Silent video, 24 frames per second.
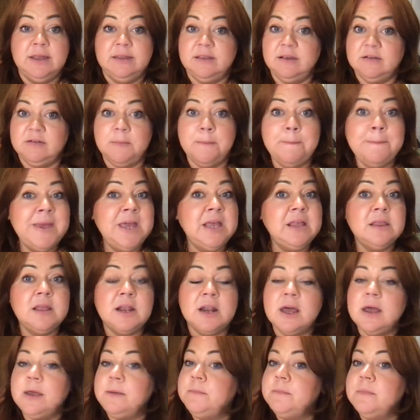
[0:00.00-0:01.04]
Doesn't mean
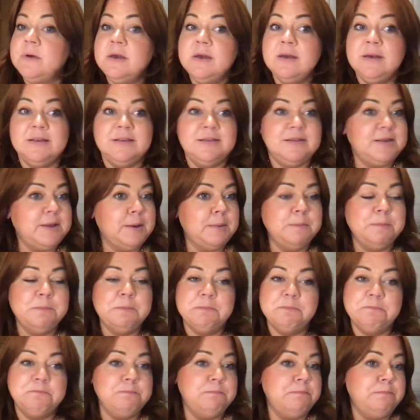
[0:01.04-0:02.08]
that I'm
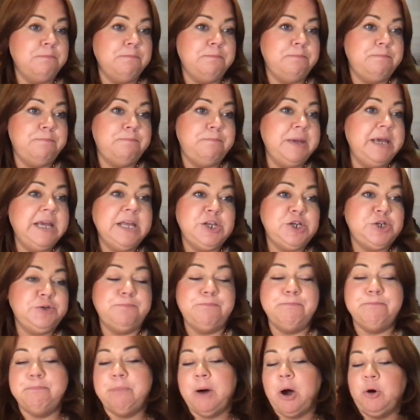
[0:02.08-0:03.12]
some beach
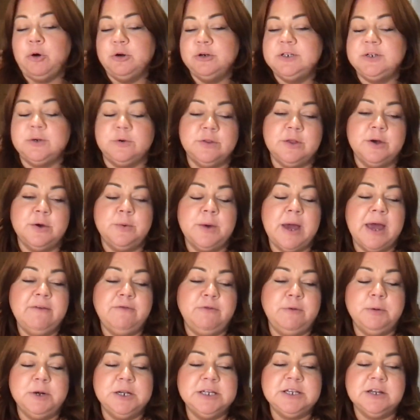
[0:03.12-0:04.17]
bod, although
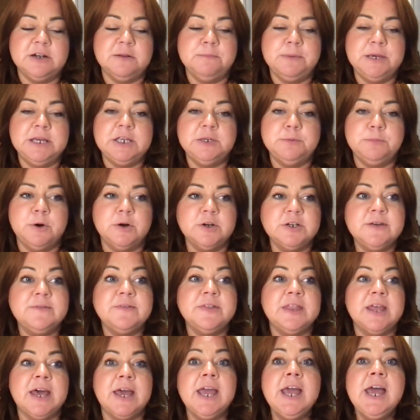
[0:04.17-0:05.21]
everybody's got a beach bod,
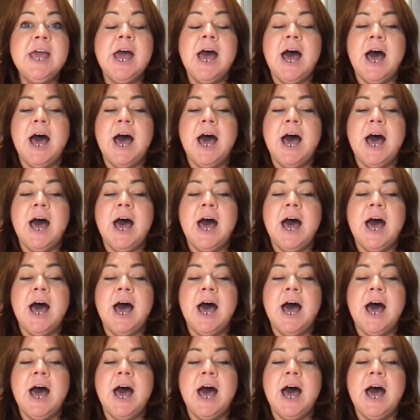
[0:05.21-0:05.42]
haven't they?